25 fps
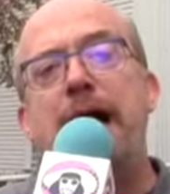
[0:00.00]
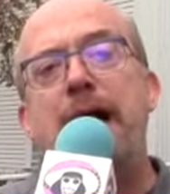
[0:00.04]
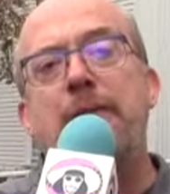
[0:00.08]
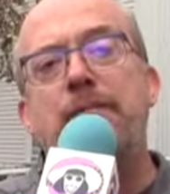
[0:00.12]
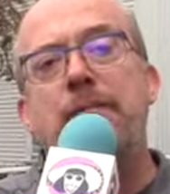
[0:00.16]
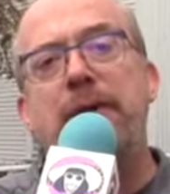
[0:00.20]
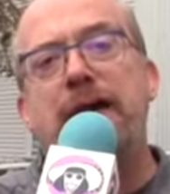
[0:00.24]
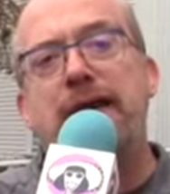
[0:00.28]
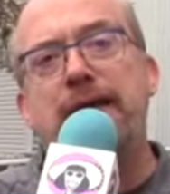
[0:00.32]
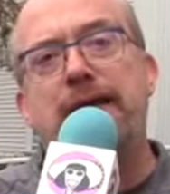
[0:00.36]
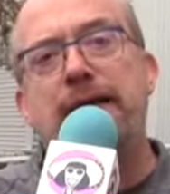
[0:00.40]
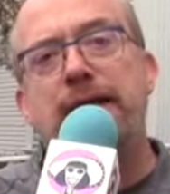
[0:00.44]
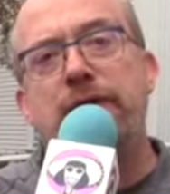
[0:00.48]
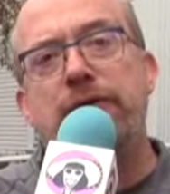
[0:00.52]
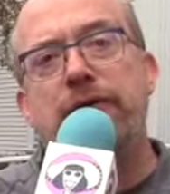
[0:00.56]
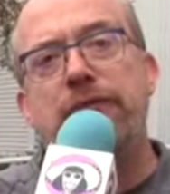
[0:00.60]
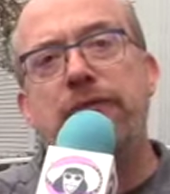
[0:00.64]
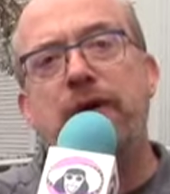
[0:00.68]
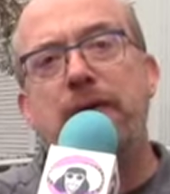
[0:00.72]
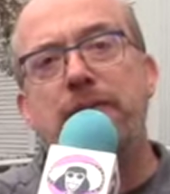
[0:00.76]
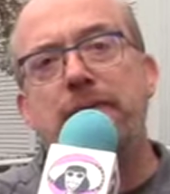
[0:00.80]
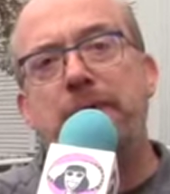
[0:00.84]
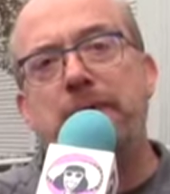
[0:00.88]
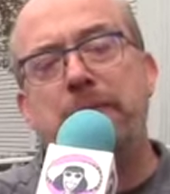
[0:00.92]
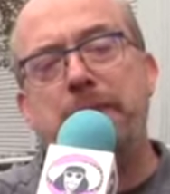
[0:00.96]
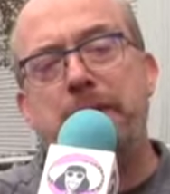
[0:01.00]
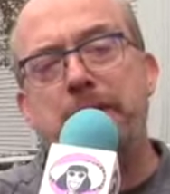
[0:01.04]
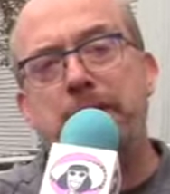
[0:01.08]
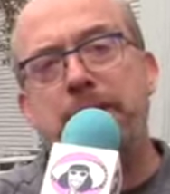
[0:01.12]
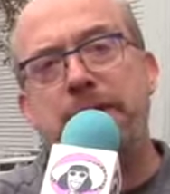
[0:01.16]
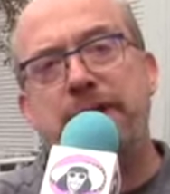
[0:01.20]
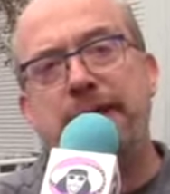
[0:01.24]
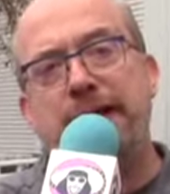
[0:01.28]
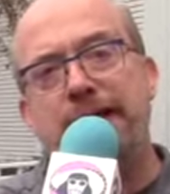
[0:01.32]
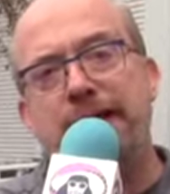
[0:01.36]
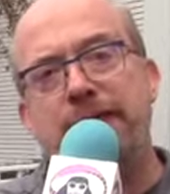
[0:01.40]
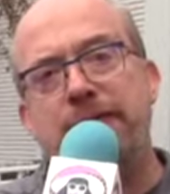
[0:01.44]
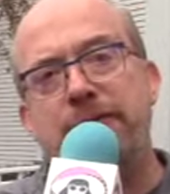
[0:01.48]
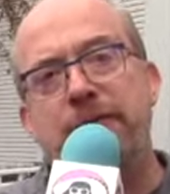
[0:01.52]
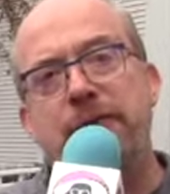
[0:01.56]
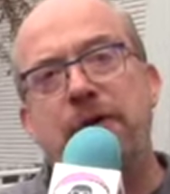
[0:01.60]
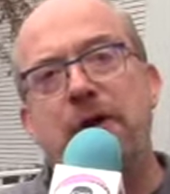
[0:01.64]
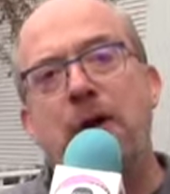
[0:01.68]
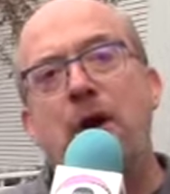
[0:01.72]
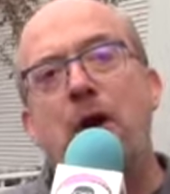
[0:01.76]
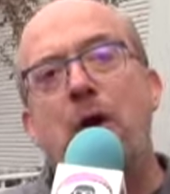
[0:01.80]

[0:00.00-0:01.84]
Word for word: and Medicare supplement plans.